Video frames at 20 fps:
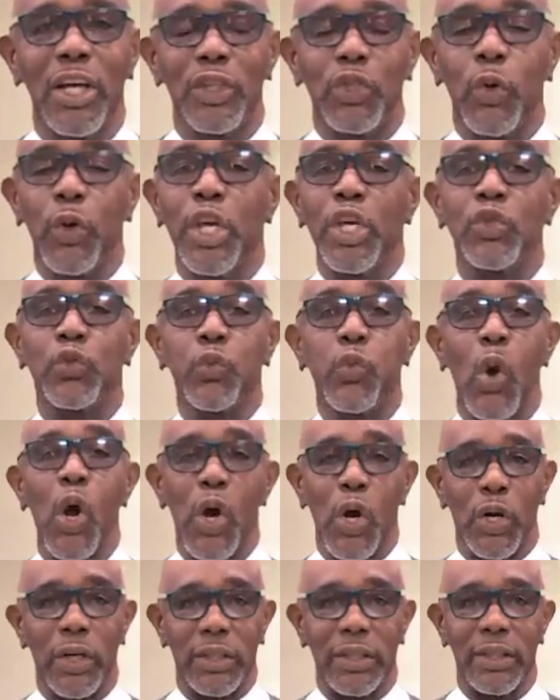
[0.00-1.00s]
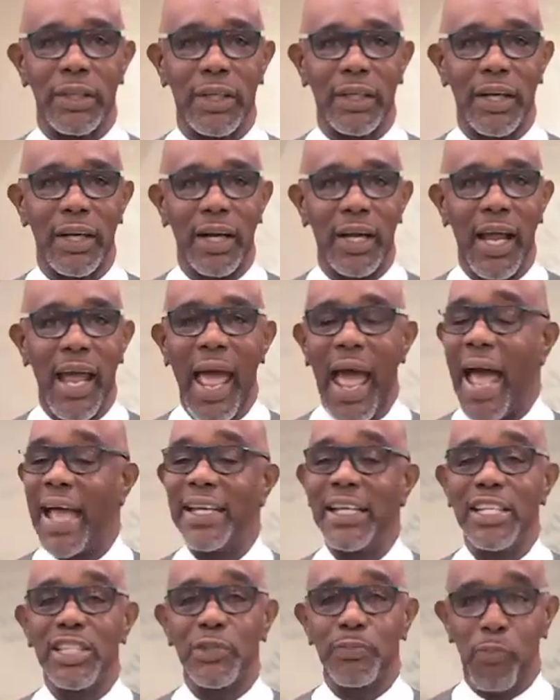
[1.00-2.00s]
to his word and
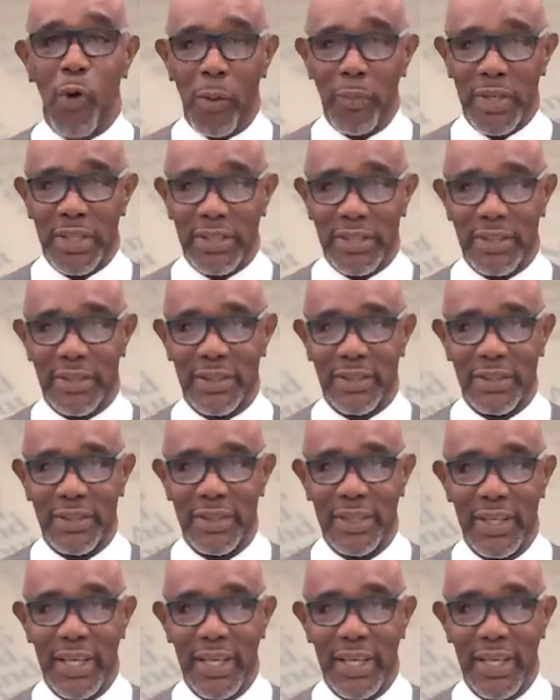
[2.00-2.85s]
his promise